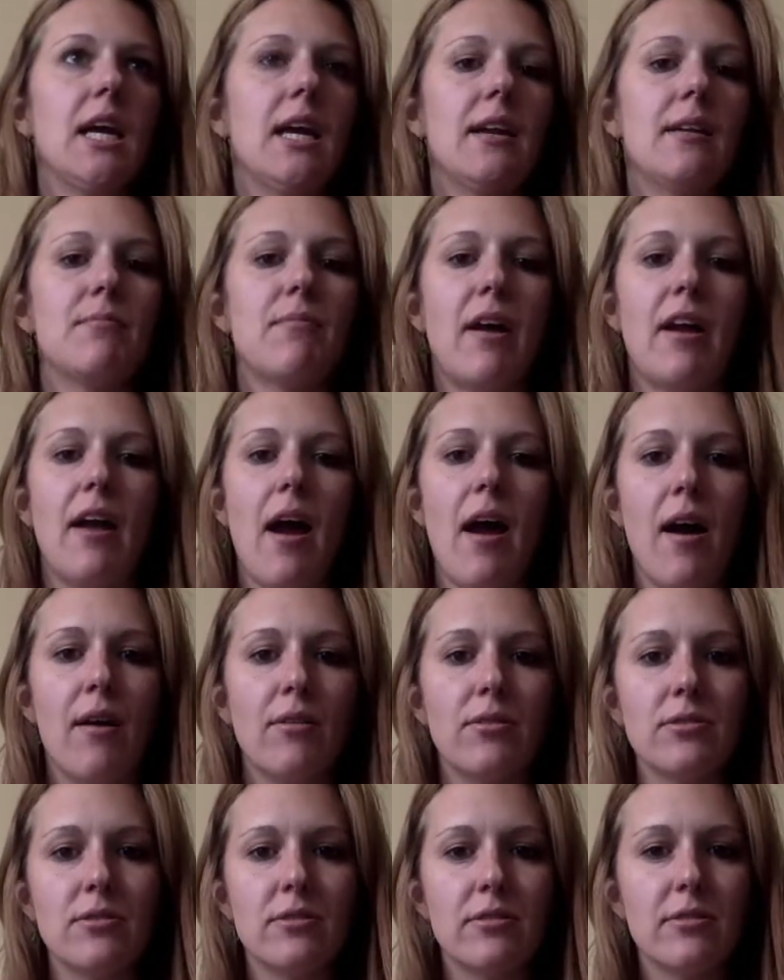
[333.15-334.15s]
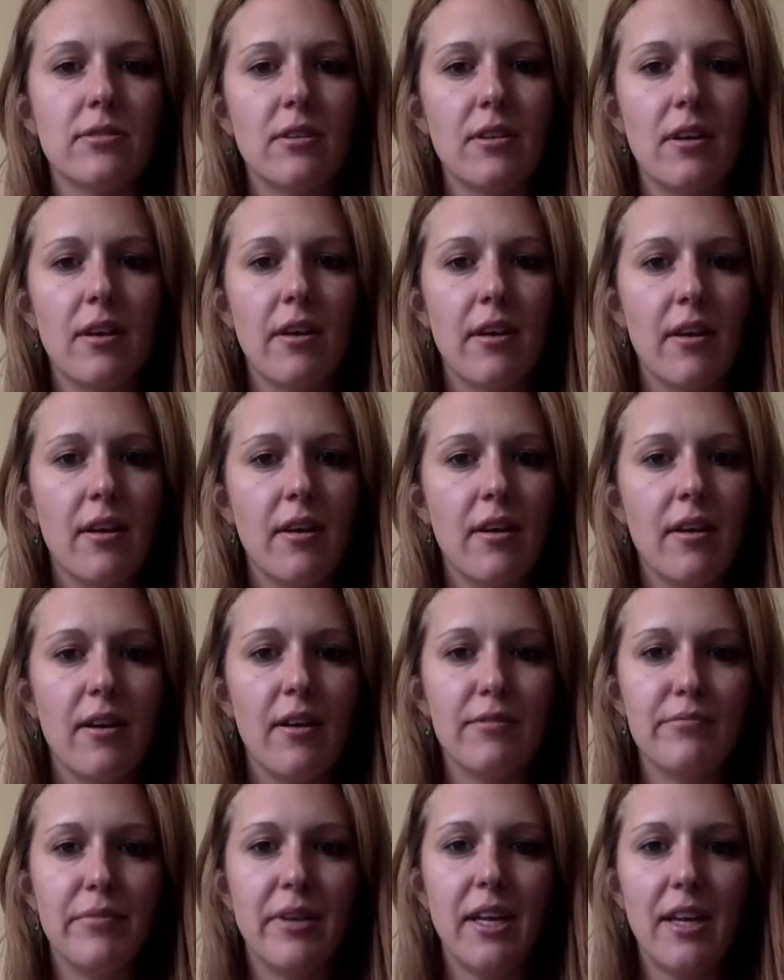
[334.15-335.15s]
in my house
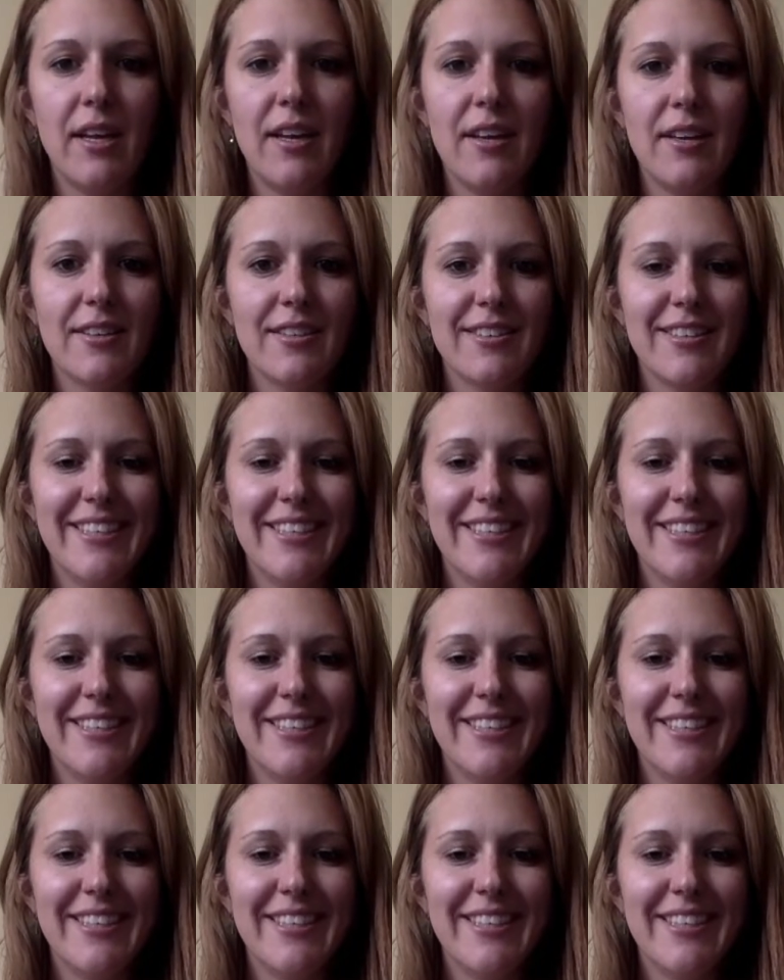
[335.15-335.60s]
of me